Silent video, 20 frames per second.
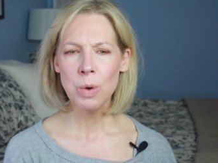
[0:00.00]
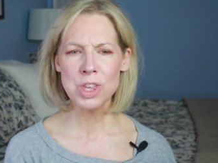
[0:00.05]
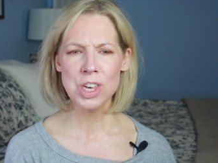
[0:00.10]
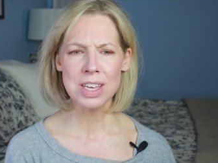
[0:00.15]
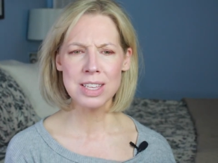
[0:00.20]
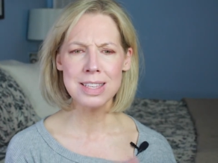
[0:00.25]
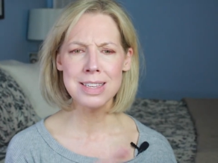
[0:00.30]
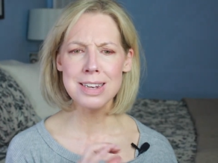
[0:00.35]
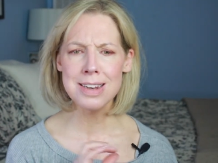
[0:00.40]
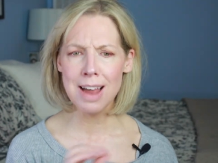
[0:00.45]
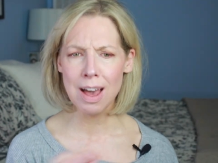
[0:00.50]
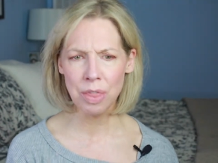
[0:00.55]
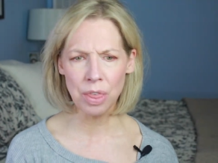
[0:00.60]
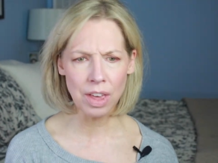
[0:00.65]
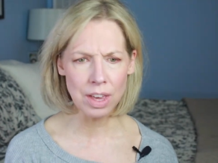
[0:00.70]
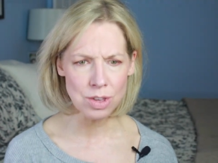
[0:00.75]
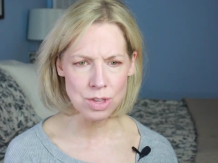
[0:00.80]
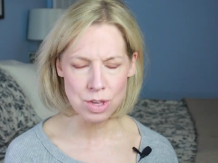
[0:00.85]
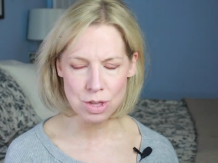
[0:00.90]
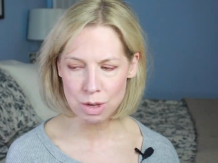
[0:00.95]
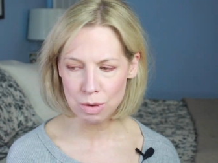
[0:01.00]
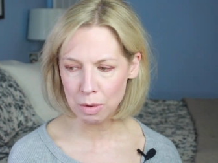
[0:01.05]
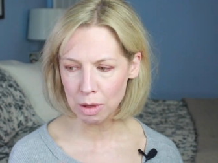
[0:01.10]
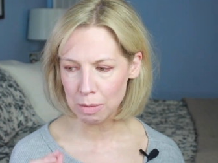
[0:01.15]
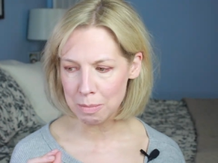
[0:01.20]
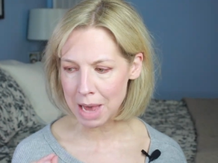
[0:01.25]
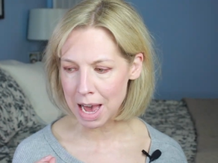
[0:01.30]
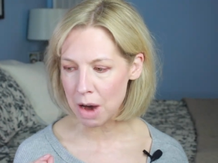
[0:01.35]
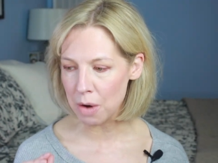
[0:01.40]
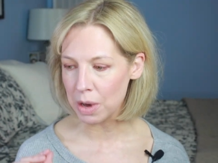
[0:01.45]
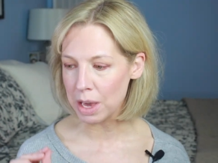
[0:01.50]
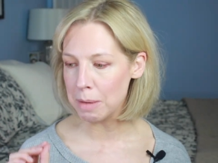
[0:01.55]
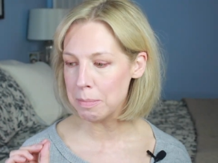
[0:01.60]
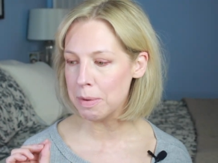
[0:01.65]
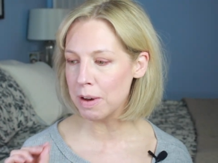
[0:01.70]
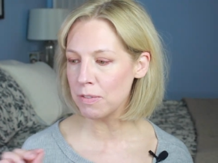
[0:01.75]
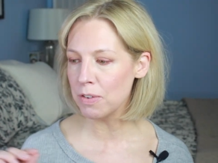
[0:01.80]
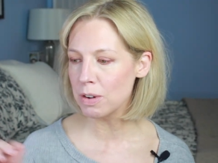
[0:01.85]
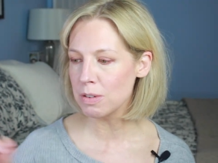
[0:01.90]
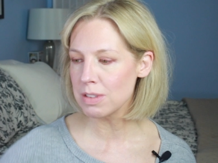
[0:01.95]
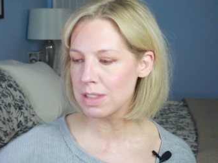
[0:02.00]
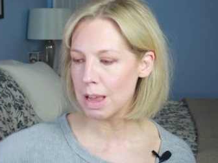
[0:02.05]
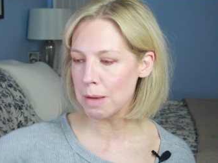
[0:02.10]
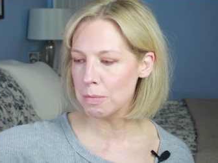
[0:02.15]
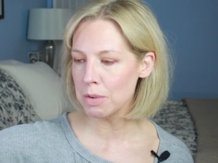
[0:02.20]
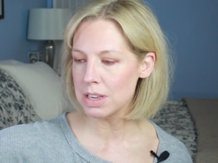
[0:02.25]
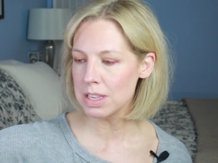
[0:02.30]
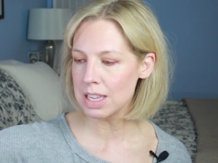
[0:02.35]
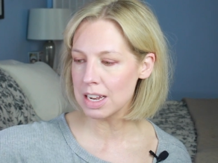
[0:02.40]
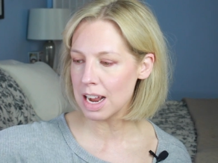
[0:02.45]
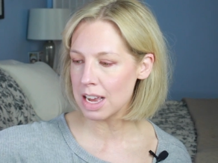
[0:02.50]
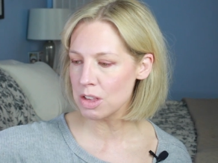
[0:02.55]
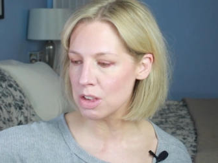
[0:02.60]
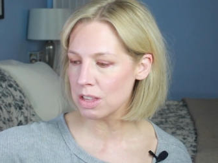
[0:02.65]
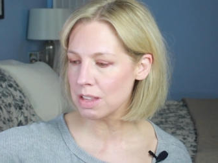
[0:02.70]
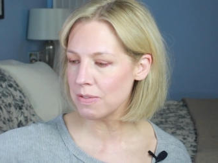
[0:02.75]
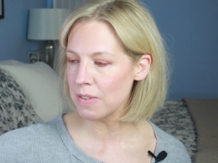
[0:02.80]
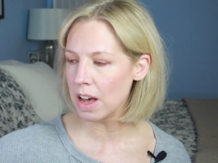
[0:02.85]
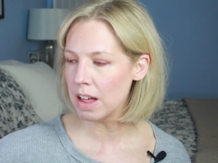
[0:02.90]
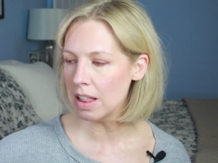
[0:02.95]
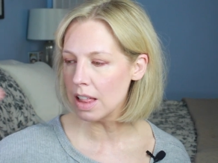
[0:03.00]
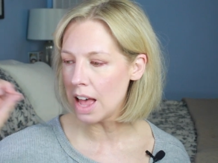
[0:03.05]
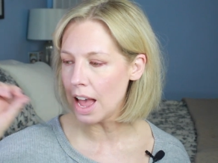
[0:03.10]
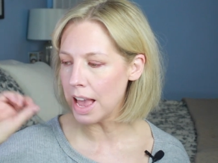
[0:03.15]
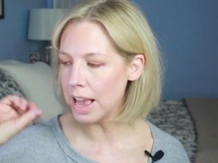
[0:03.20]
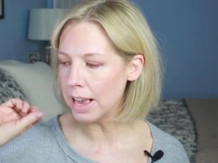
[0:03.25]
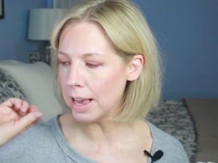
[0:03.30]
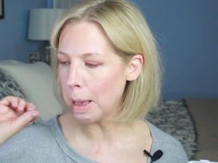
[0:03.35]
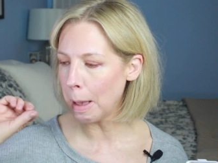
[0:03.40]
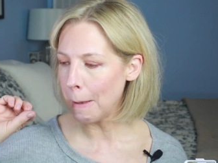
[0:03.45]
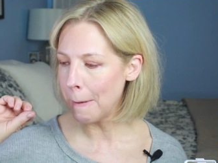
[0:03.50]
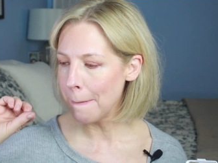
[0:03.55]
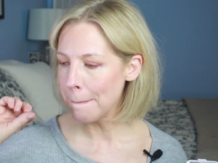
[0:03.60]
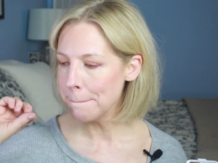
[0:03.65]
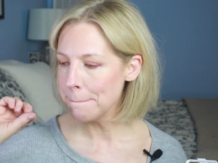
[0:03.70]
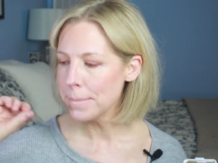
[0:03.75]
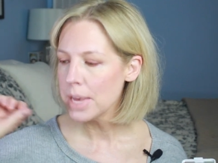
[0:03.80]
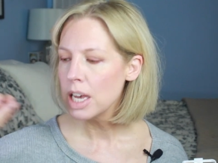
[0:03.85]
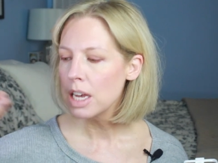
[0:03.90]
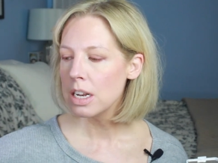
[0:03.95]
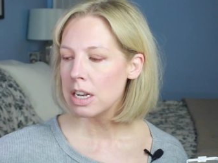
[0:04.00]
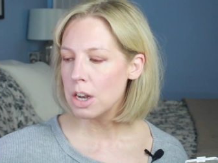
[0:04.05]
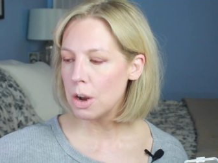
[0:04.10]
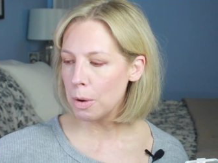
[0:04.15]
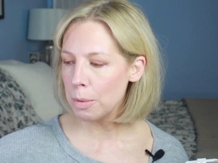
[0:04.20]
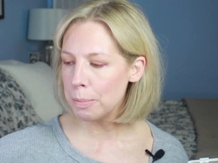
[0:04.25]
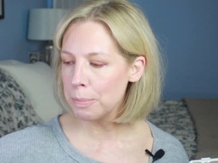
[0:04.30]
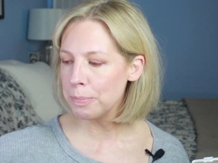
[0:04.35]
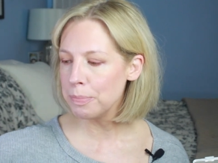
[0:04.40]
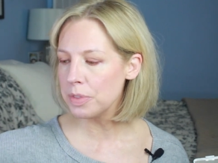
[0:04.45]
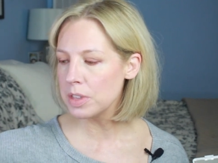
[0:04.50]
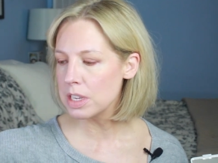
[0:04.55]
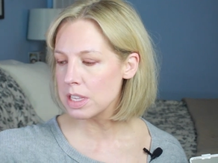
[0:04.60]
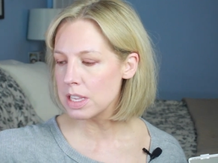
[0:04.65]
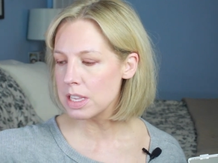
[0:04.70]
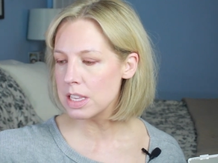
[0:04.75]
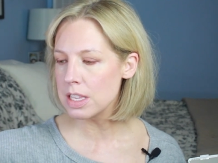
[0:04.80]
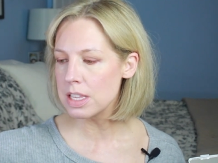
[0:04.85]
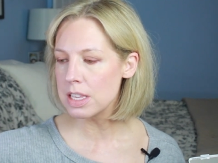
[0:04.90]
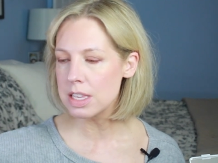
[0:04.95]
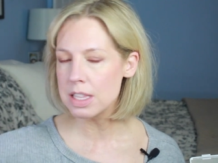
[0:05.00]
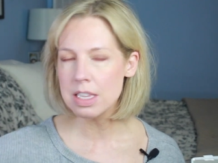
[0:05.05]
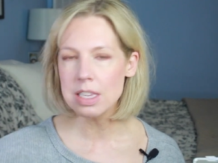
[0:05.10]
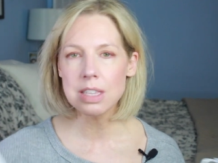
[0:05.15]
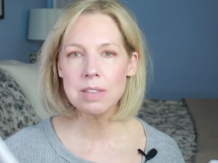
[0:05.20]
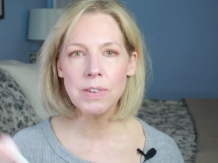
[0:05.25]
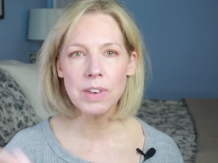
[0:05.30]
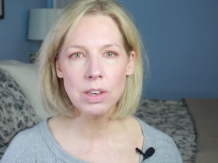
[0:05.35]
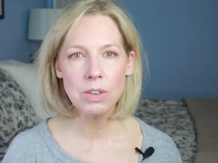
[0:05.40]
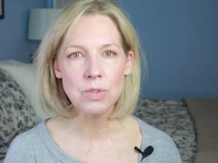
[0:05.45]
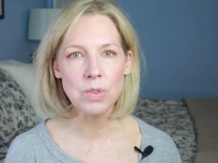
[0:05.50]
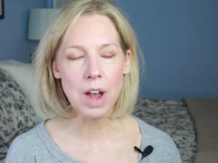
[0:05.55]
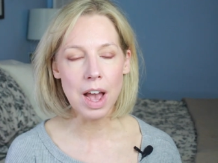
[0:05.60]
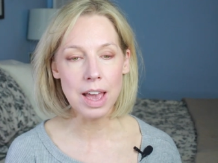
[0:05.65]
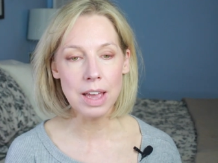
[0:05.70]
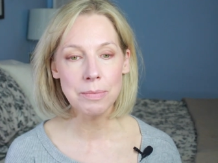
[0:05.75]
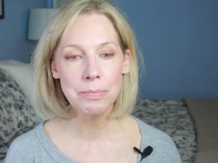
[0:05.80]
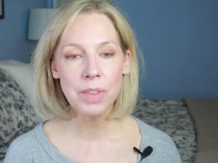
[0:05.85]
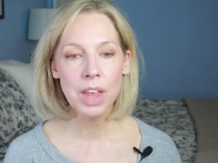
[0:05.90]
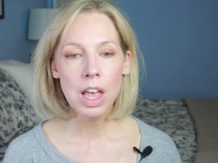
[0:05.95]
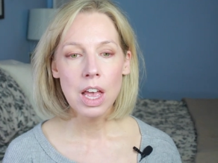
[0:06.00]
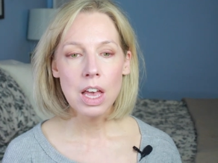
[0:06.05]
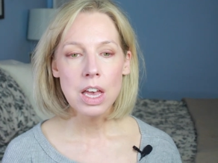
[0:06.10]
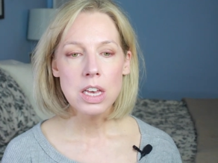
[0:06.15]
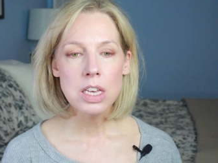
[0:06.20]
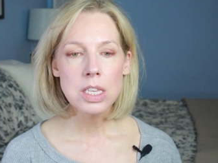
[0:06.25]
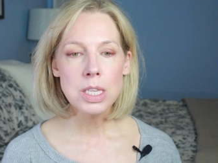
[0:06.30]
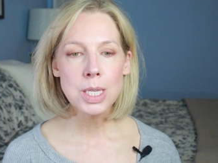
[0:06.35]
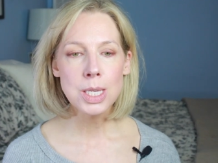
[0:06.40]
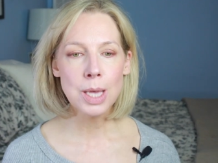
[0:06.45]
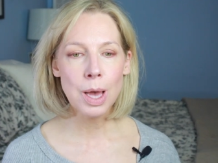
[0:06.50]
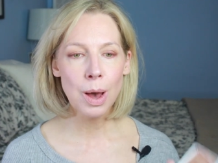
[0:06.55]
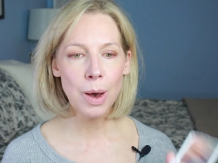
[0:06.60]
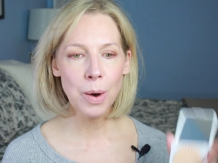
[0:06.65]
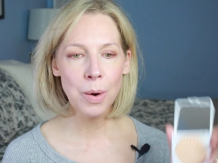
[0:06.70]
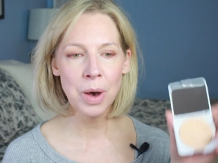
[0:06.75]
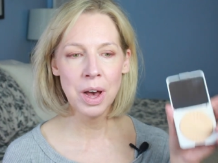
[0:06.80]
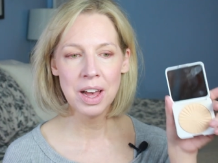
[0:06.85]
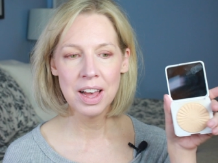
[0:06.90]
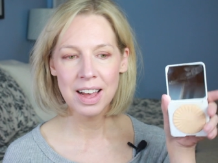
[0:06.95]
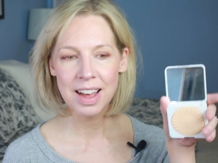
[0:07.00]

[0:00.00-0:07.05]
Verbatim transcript: which has nothing to do with Maui. But for some reason, I just felt like, nope, this is this feels right. So